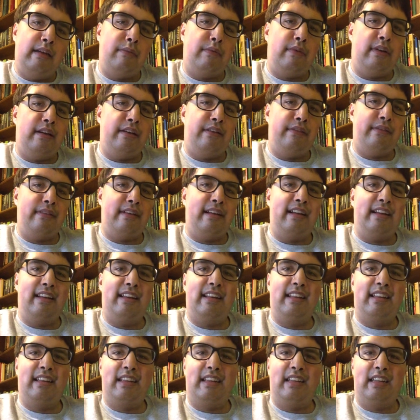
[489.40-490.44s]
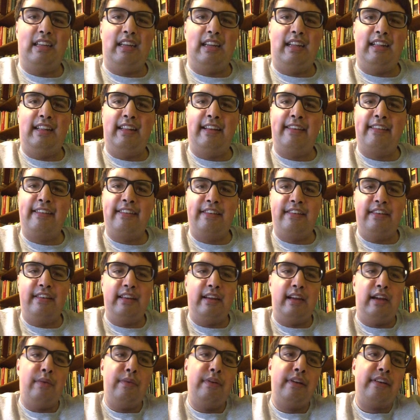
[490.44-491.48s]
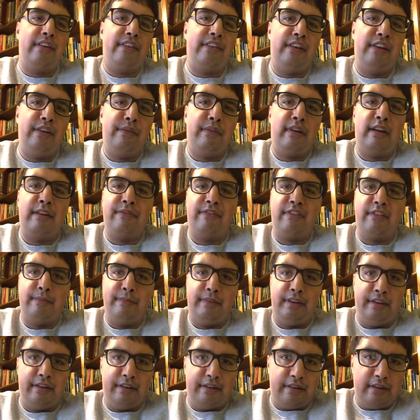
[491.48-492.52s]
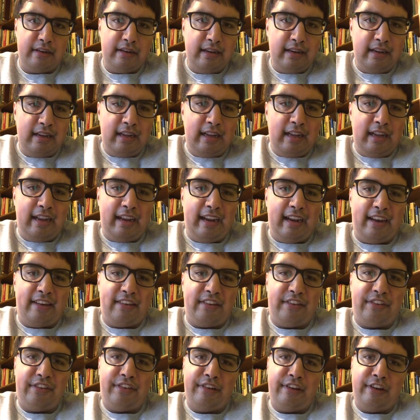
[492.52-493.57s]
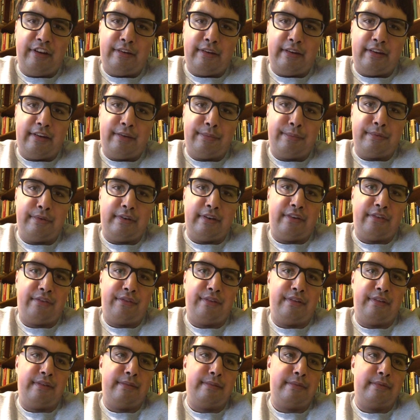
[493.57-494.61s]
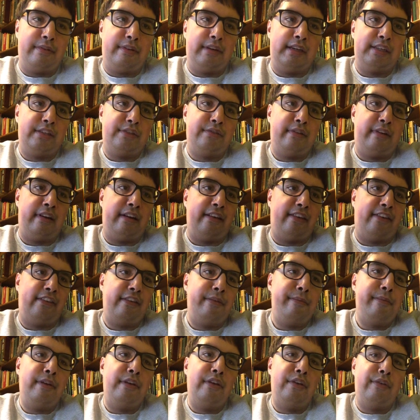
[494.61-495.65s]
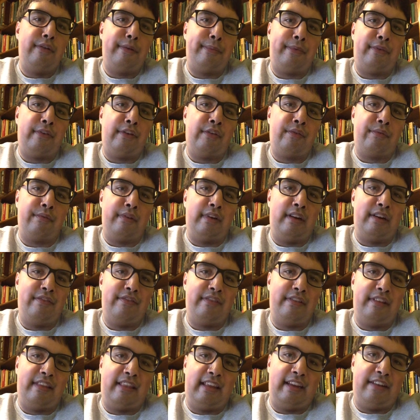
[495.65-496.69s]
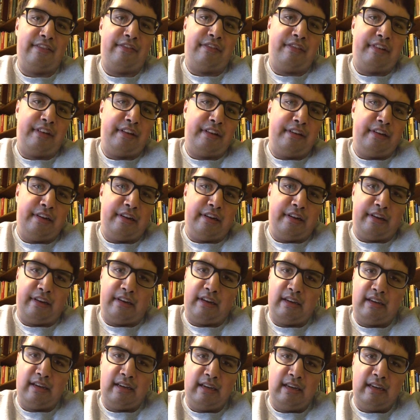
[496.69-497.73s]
Well, let's. I want to continue on from here. As the series has progressed progressed on, some of the new episodes were not very that very good.